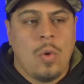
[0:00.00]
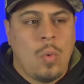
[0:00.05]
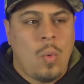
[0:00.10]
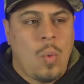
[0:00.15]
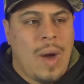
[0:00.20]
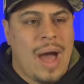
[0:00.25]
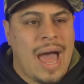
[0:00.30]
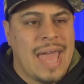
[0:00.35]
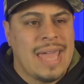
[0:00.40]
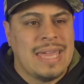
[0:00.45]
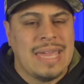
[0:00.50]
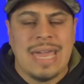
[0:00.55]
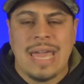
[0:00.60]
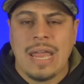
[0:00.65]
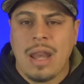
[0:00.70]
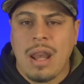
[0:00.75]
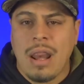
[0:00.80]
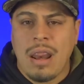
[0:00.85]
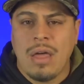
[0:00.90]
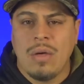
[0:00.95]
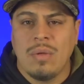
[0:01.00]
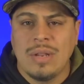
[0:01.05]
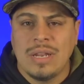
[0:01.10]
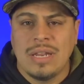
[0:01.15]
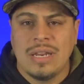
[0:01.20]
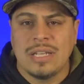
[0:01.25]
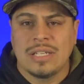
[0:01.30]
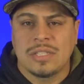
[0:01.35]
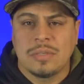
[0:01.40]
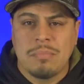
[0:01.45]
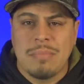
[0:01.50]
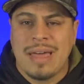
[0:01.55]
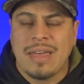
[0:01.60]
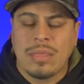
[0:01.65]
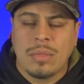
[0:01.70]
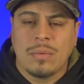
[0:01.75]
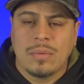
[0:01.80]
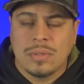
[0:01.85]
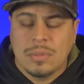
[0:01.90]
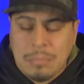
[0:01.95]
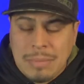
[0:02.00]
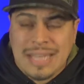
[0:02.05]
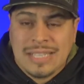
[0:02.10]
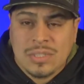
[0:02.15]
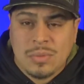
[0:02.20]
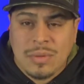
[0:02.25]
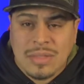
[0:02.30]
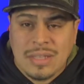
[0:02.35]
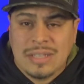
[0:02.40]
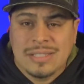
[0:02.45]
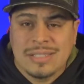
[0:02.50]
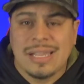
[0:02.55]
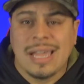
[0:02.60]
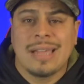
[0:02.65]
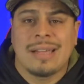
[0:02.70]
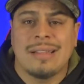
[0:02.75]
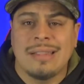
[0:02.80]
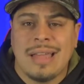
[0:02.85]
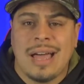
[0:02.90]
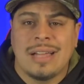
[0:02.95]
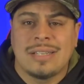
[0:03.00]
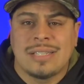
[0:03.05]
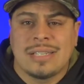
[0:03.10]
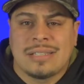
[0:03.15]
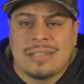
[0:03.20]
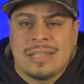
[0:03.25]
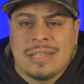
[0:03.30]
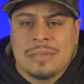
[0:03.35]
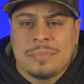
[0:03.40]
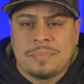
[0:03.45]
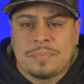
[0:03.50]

Why can loneliness mess with us psychologically?